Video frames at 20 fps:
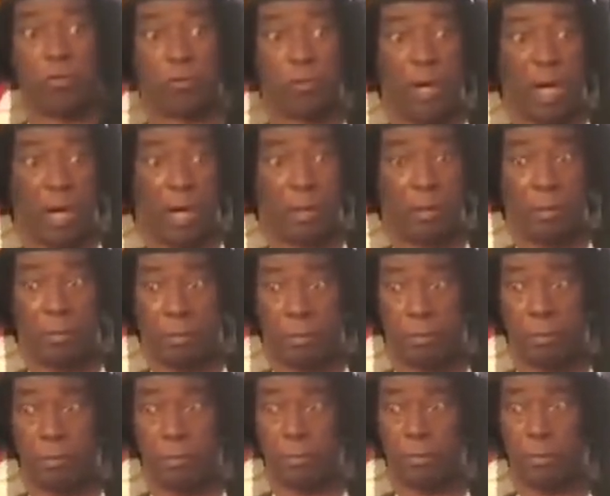the spot.
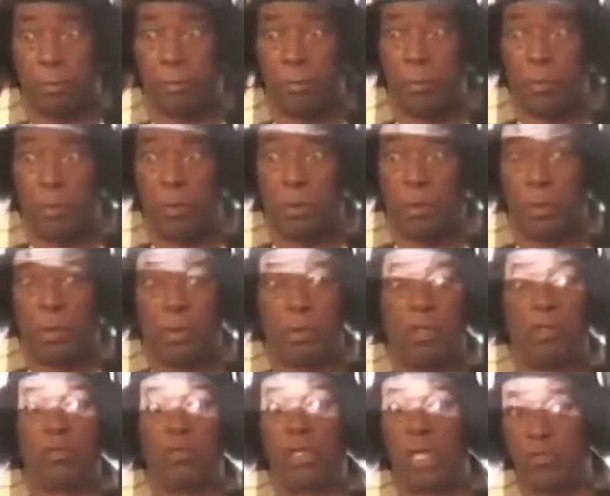
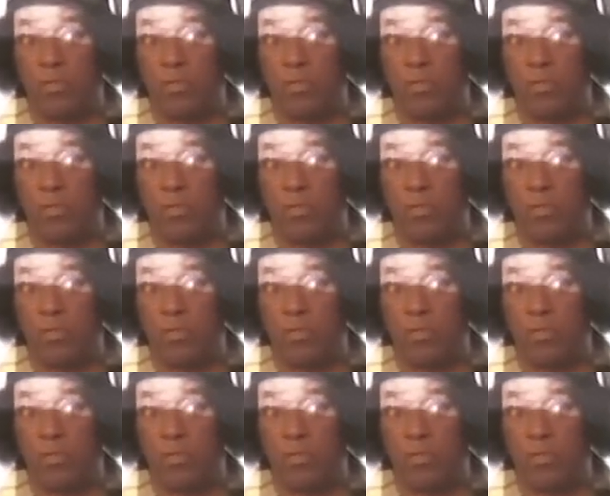Because when